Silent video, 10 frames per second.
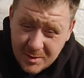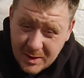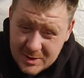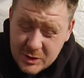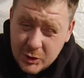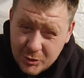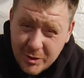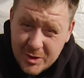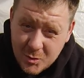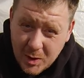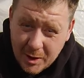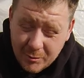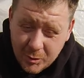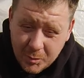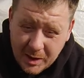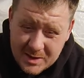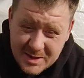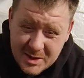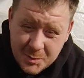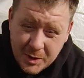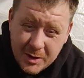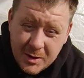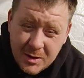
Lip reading: That's the other reason why I run plastic spur.